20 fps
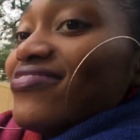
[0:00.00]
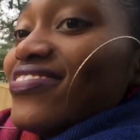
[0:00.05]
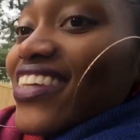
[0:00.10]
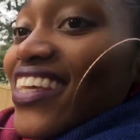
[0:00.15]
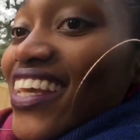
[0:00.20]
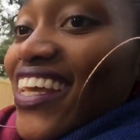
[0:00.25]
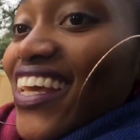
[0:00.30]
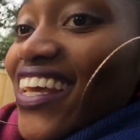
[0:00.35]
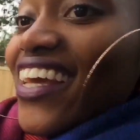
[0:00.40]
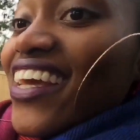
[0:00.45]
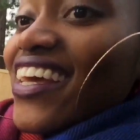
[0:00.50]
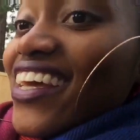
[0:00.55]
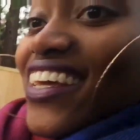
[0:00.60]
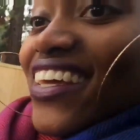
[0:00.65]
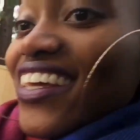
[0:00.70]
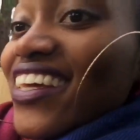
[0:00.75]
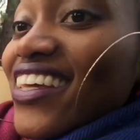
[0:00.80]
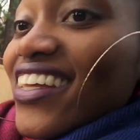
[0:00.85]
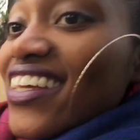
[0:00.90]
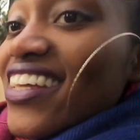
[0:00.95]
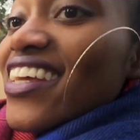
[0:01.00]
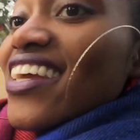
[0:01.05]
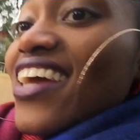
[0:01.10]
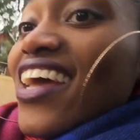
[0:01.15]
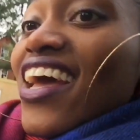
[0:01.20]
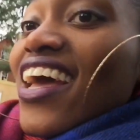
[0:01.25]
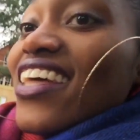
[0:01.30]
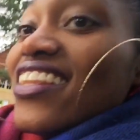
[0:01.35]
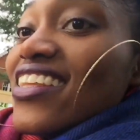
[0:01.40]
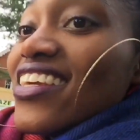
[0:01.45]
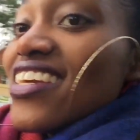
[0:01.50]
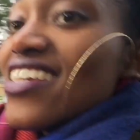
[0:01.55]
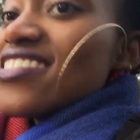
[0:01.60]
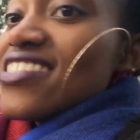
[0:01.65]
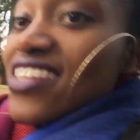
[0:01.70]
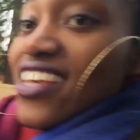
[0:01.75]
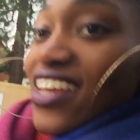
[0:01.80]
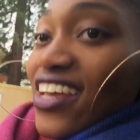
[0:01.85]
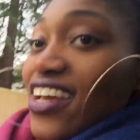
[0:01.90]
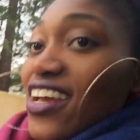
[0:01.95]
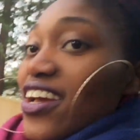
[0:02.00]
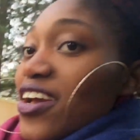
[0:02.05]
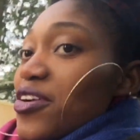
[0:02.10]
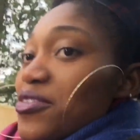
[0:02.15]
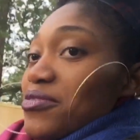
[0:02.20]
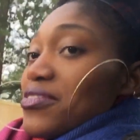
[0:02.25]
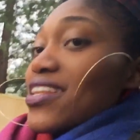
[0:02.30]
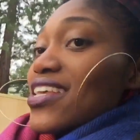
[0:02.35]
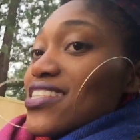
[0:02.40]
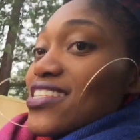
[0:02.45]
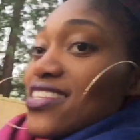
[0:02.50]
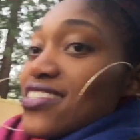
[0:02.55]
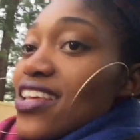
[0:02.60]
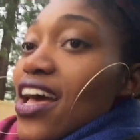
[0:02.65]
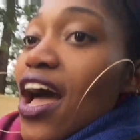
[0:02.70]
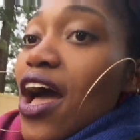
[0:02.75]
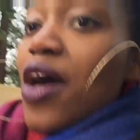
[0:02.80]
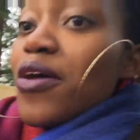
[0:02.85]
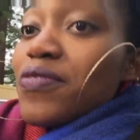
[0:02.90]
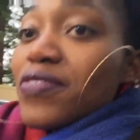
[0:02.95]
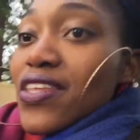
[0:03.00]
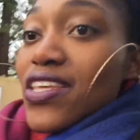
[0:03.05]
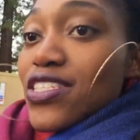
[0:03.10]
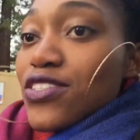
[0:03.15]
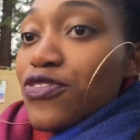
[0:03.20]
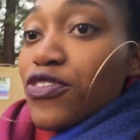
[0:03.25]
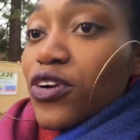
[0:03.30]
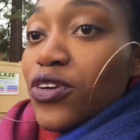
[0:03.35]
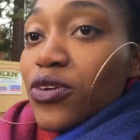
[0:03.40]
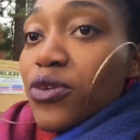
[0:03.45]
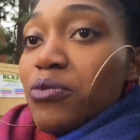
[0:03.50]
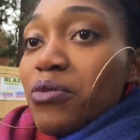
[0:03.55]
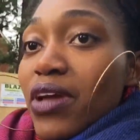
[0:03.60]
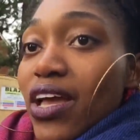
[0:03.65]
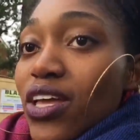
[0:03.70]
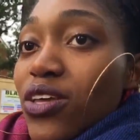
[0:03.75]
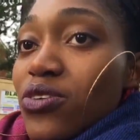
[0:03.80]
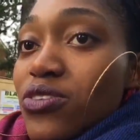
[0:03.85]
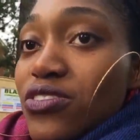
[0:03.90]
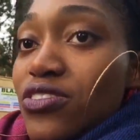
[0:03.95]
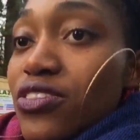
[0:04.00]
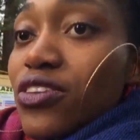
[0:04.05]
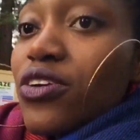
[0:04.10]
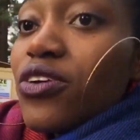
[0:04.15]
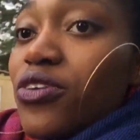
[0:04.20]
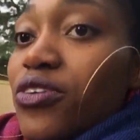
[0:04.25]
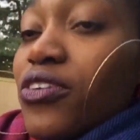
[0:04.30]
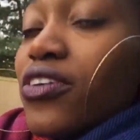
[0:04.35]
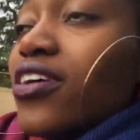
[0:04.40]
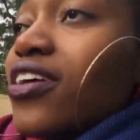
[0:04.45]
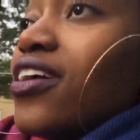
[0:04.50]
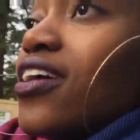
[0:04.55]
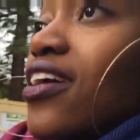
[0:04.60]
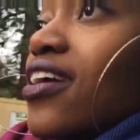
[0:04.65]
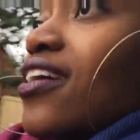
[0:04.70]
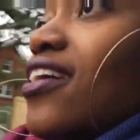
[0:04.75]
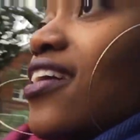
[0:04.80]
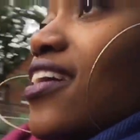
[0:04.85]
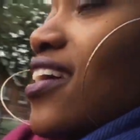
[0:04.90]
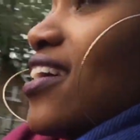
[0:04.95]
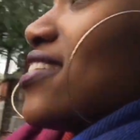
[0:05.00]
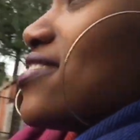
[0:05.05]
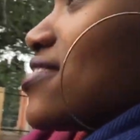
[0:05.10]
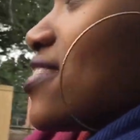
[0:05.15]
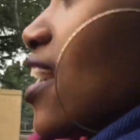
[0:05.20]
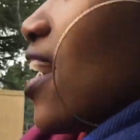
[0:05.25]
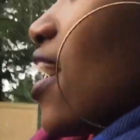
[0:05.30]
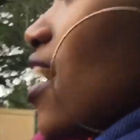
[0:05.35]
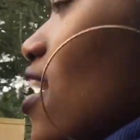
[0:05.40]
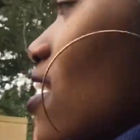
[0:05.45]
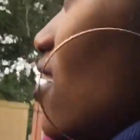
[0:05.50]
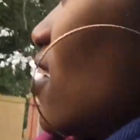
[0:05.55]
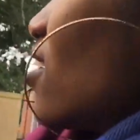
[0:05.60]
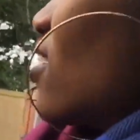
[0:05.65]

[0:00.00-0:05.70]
Yeah. Thing is, yeah, this phone I'm gonna use now is a